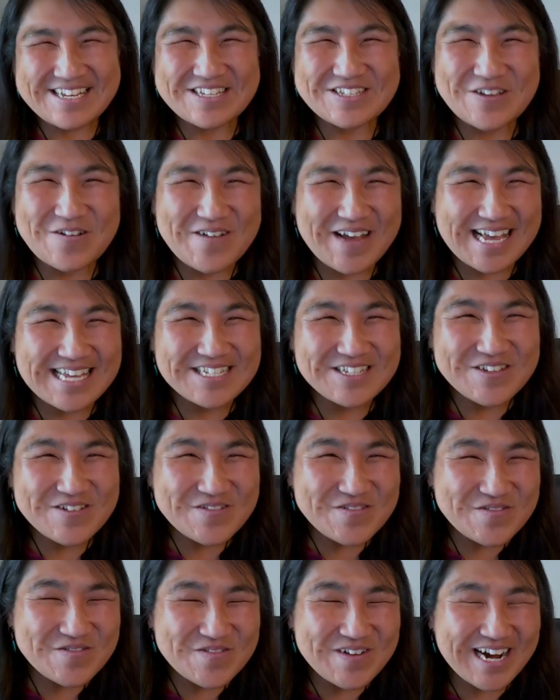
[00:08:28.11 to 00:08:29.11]
so as
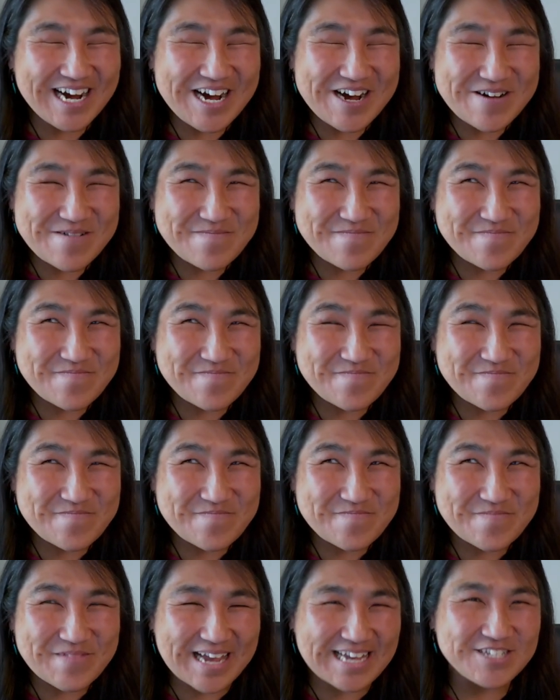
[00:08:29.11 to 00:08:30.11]
you um
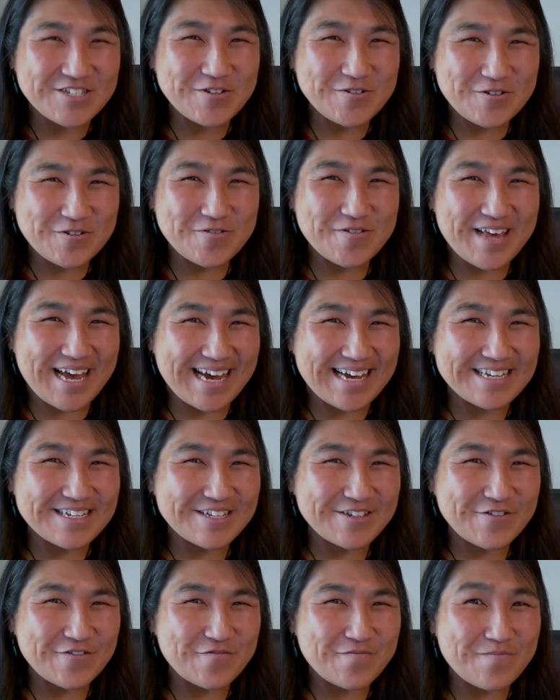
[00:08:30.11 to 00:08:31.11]
as you do that
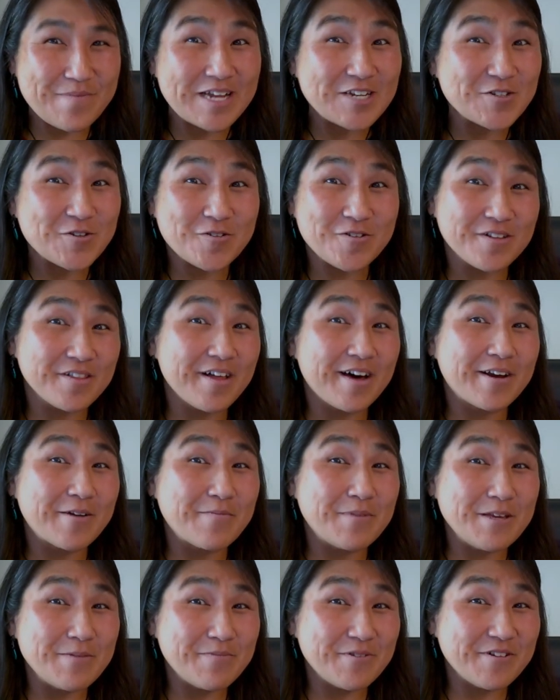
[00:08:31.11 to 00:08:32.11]
you've mentored a lot
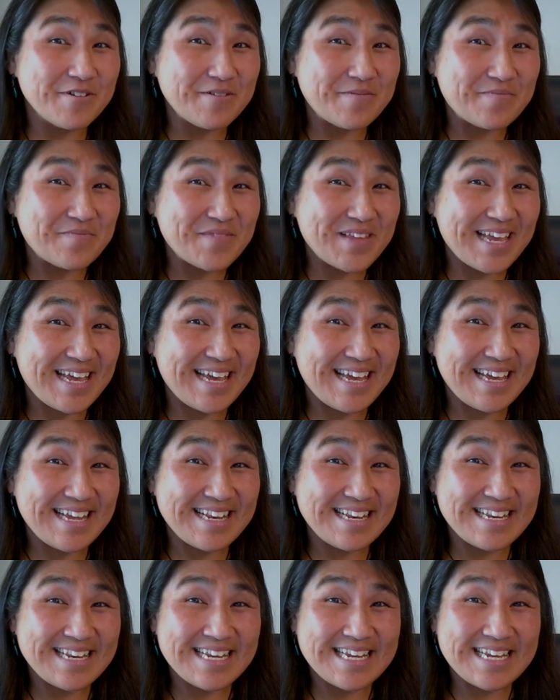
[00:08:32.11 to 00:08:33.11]
of people
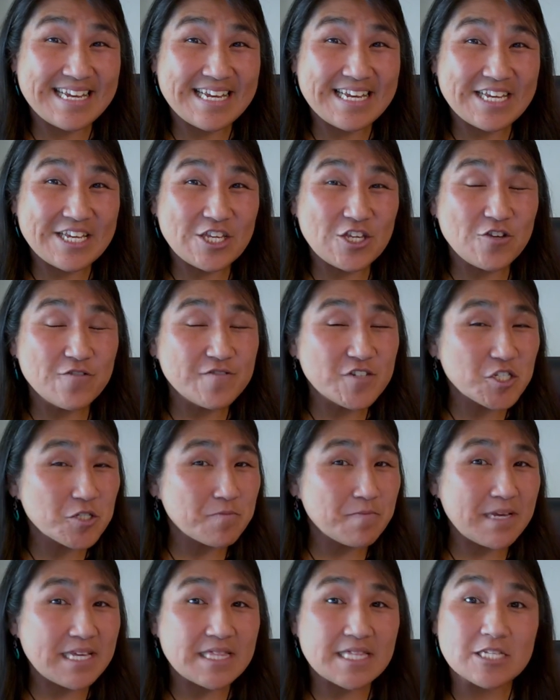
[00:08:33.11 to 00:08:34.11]
and you've
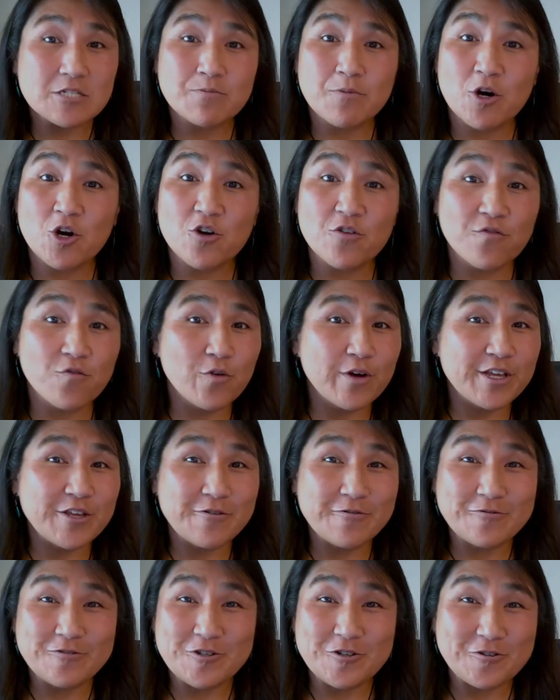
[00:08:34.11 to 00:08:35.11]
just made this part of what
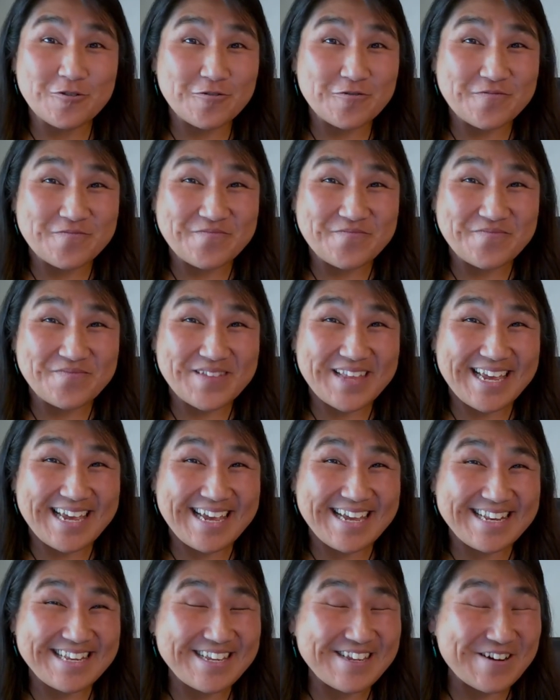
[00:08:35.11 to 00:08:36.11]
you do
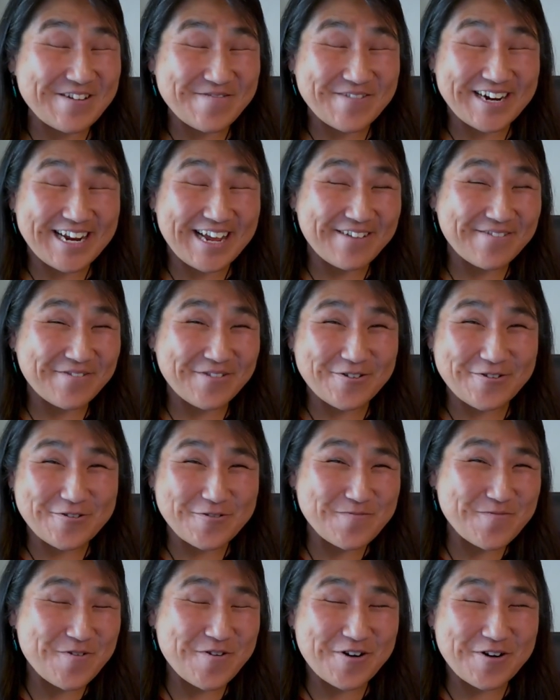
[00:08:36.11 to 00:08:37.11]
and you know when i've
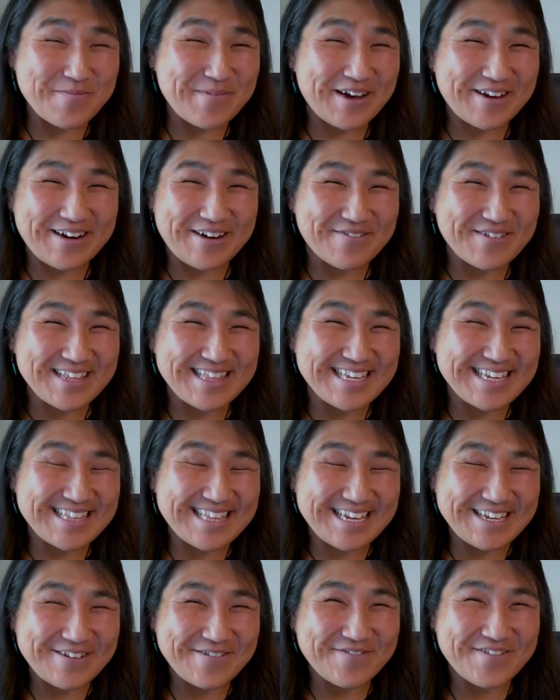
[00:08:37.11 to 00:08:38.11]
learned more about everything
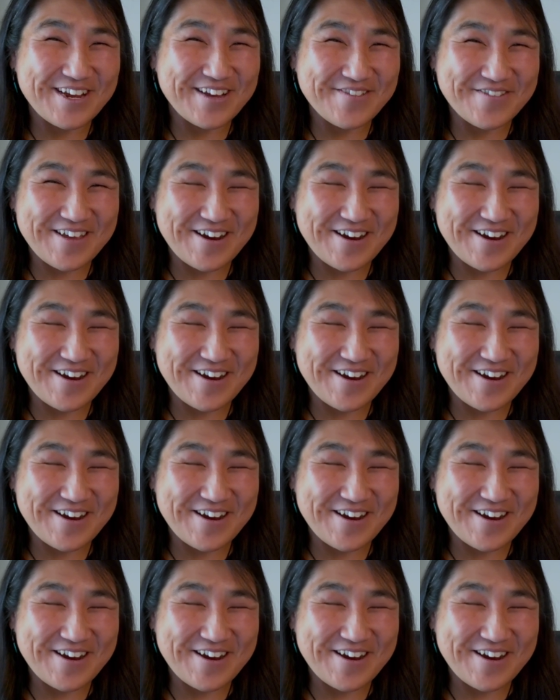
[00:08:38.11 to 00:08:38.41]
that you've done